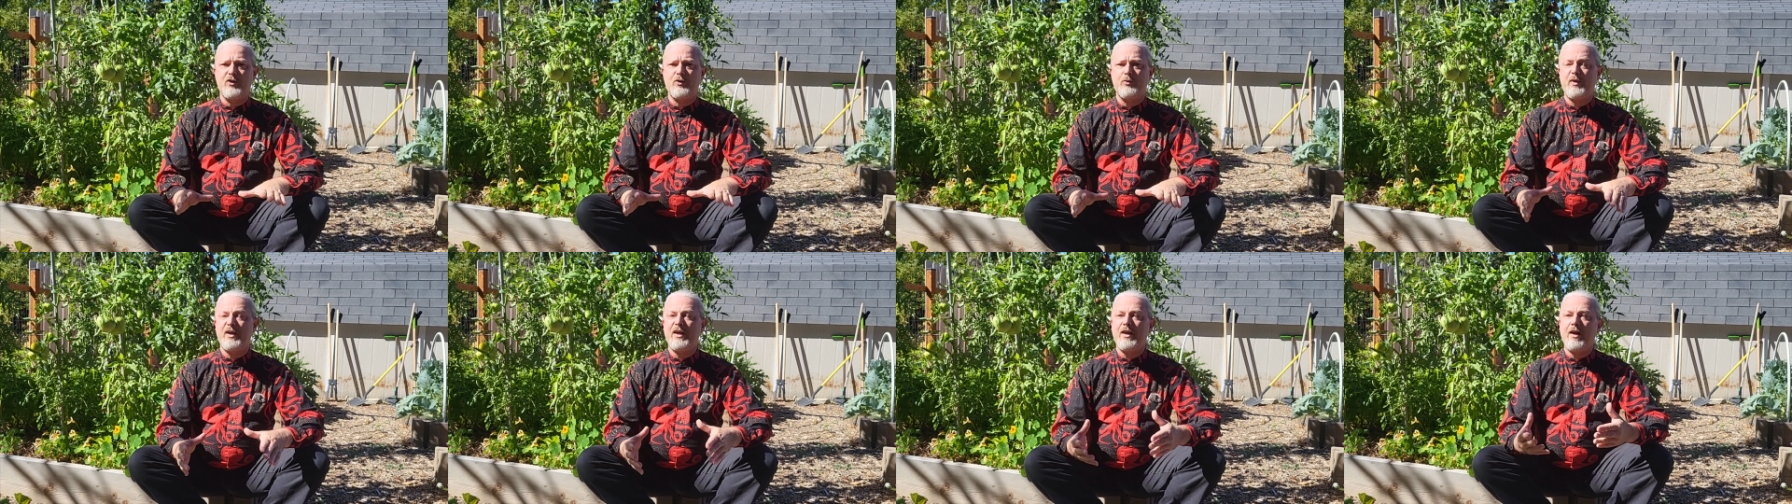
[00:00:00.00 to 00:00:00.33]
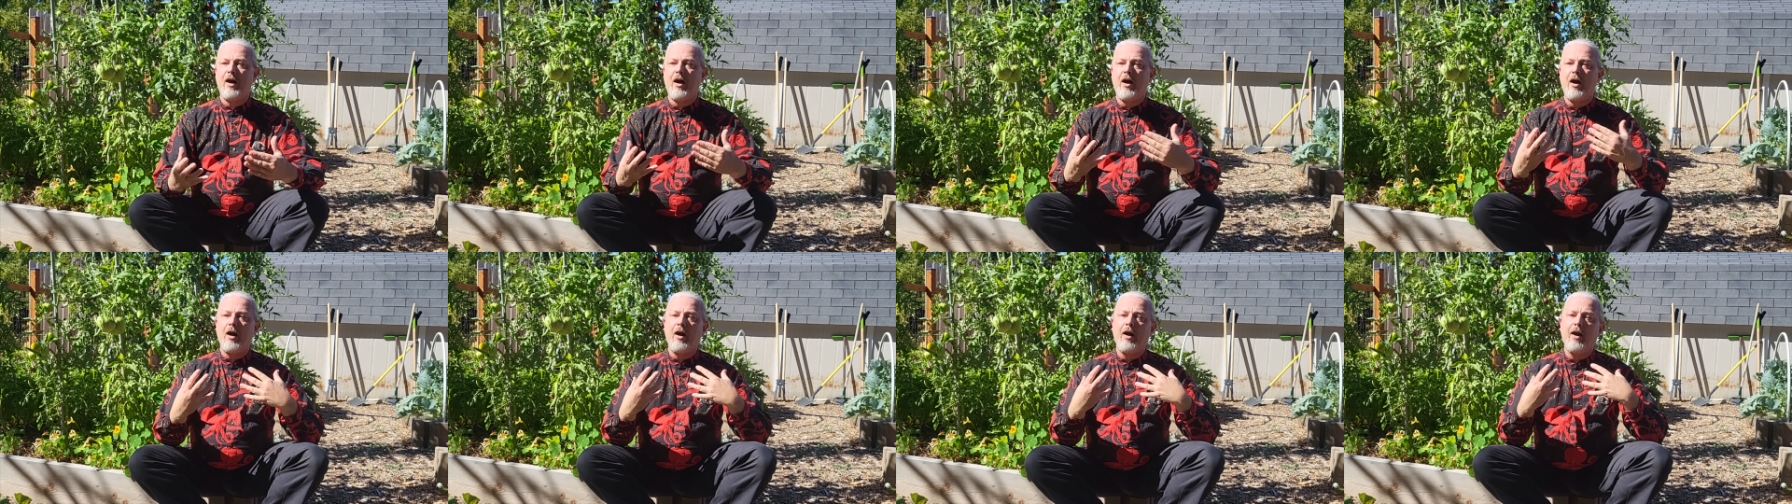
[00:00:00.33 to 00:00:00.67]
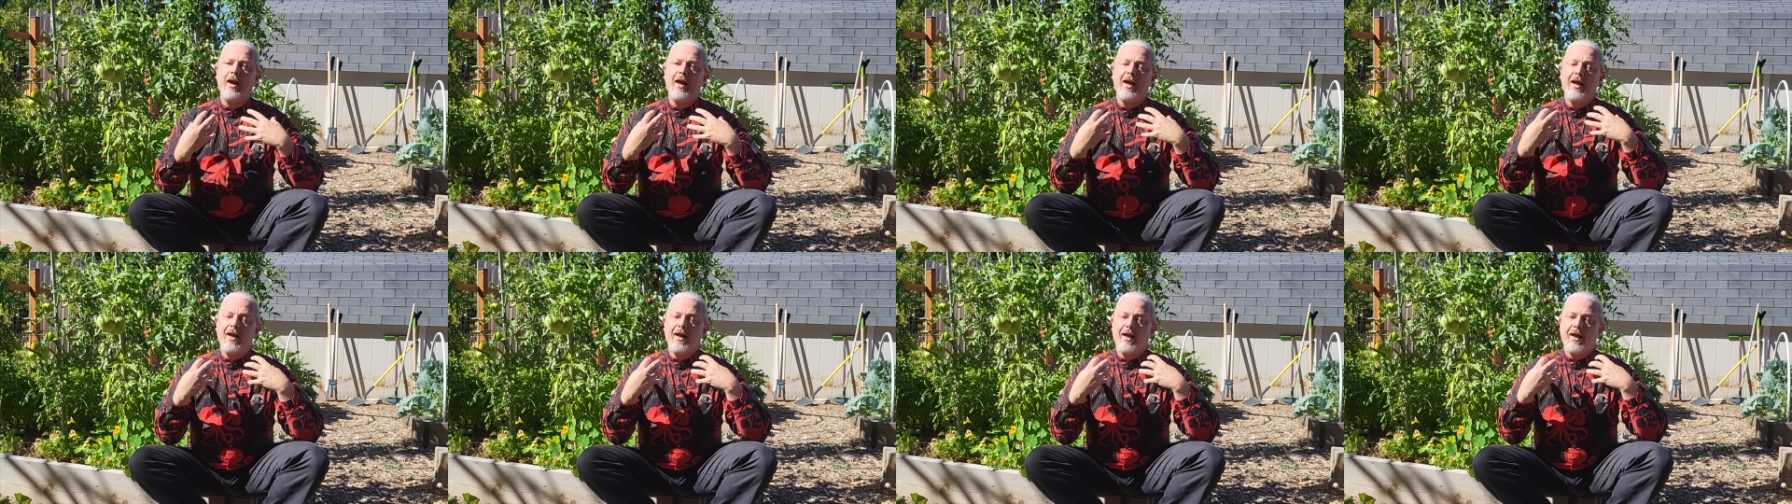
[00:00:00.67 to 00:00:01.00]
We are
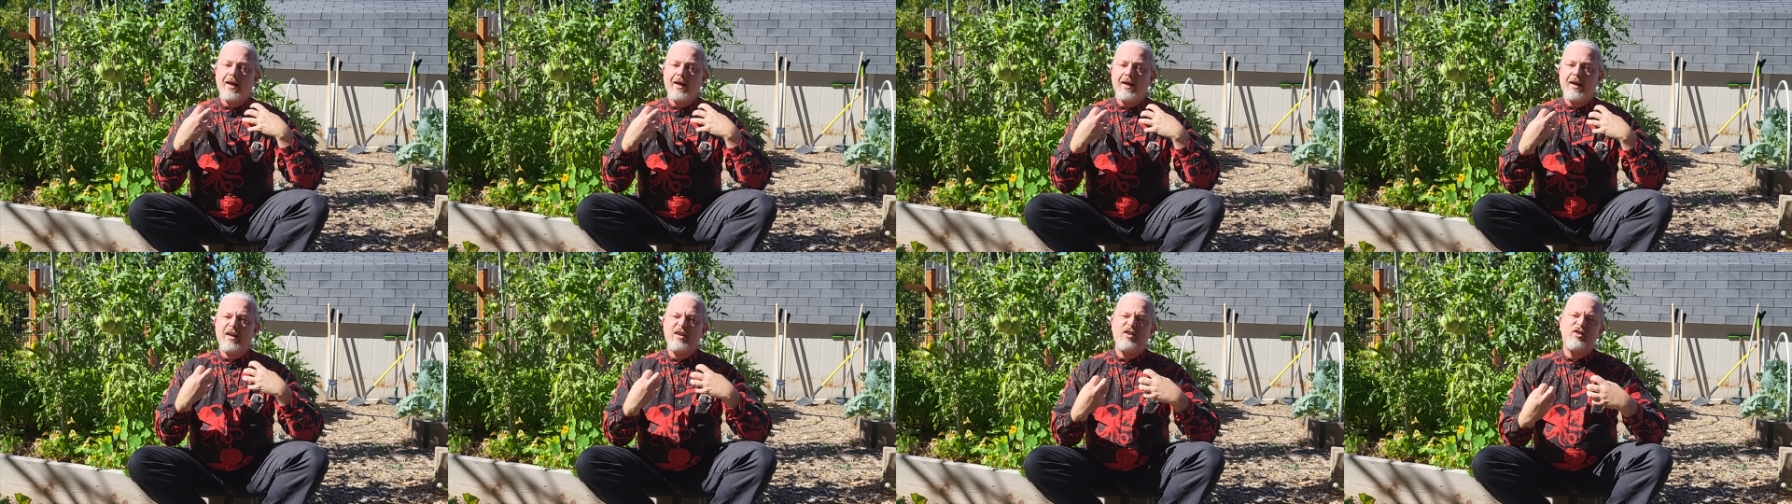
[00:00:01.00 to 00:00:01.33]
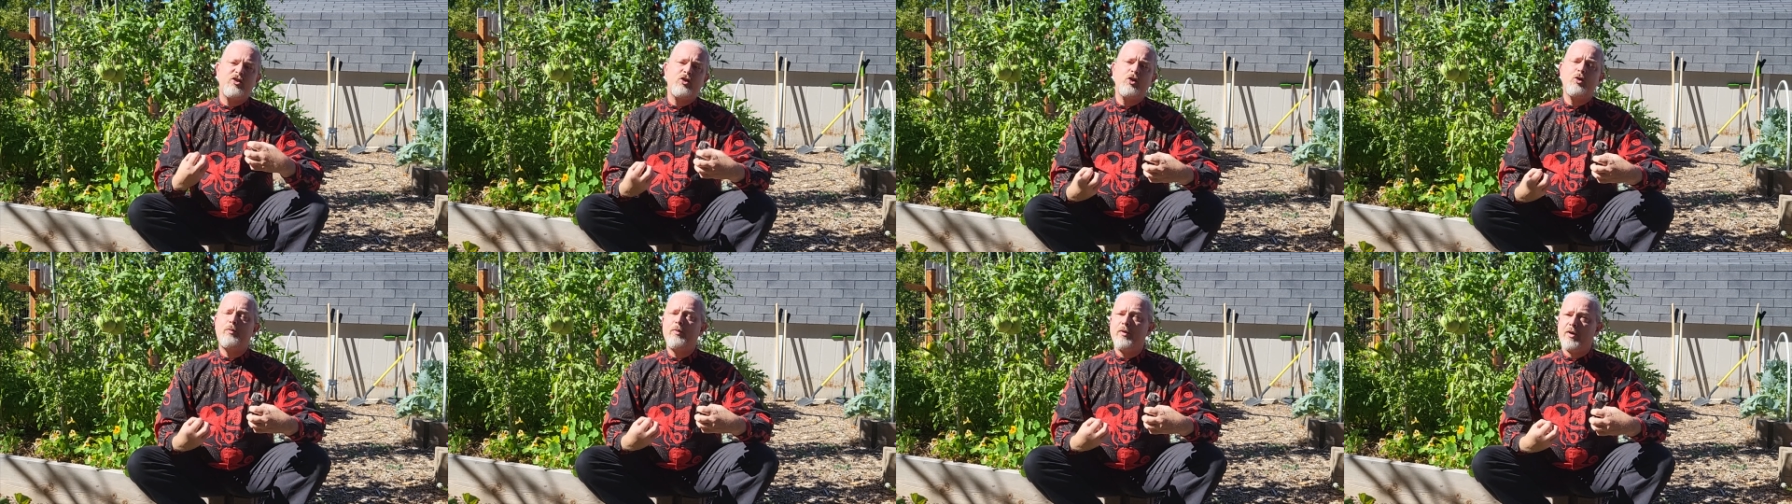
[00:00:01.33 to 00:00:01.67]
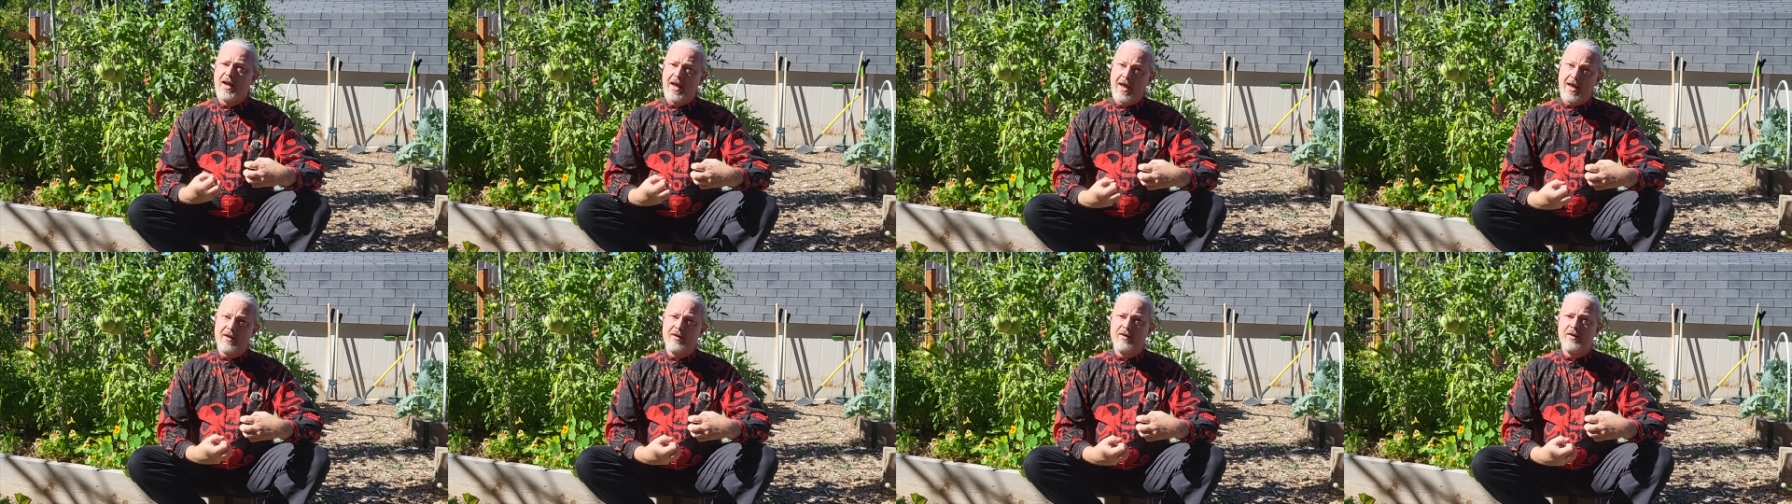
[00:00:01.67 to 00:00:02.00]
super
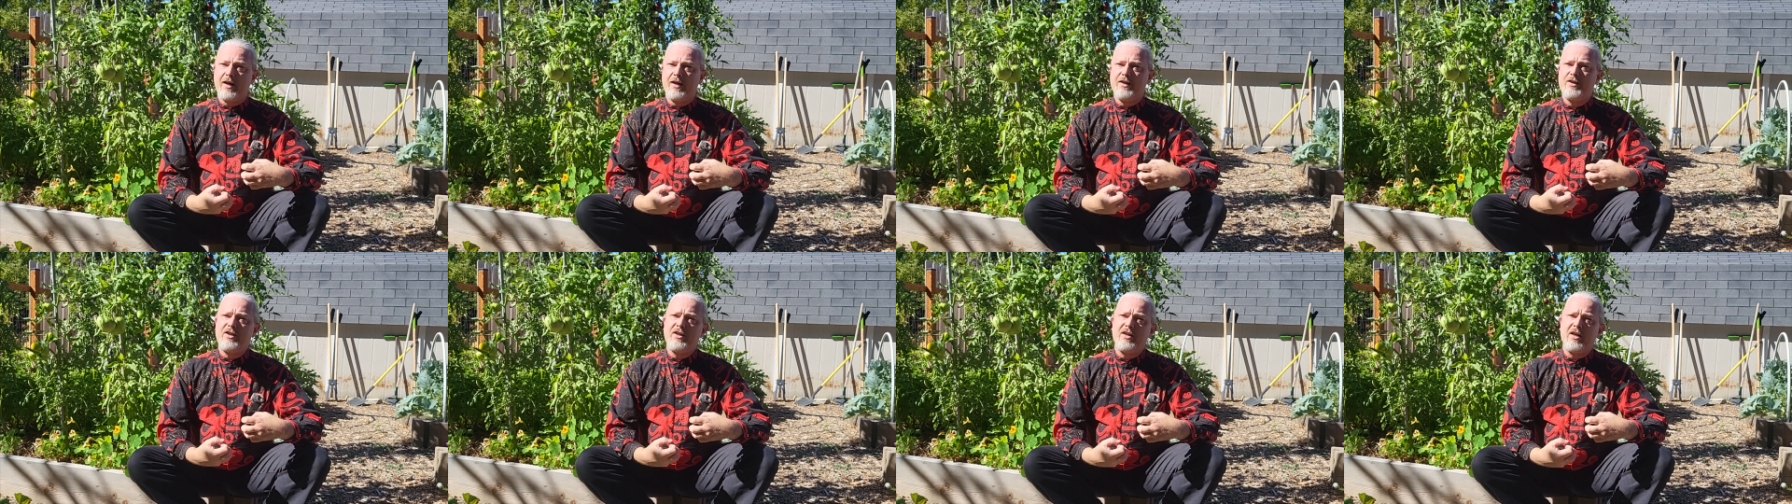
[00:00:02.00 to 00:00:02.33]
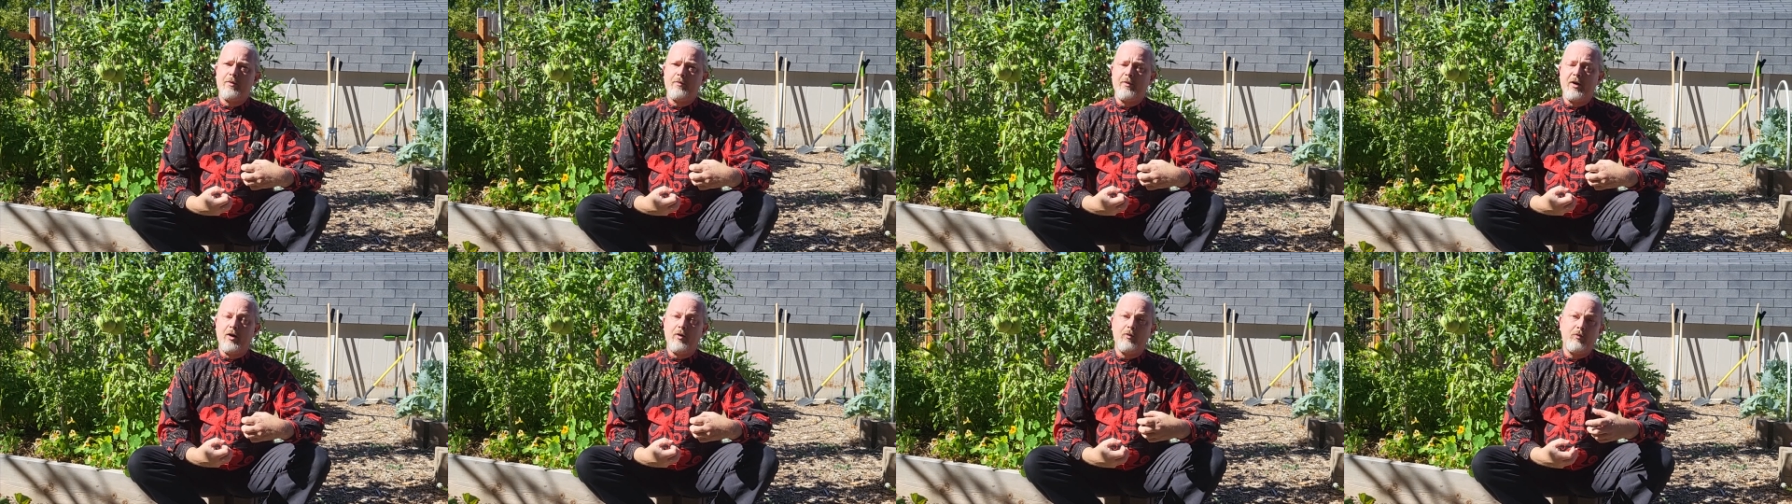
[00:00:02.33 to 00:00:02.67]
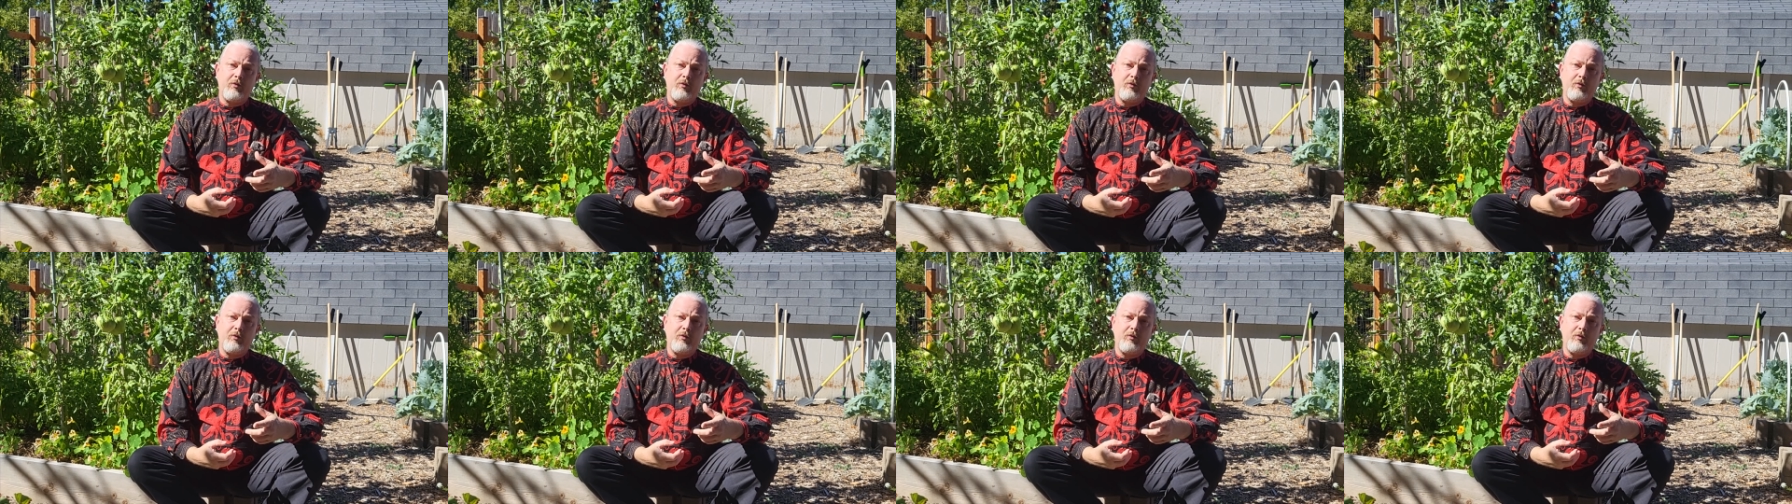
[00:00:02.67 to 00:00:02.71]
anti-GMO.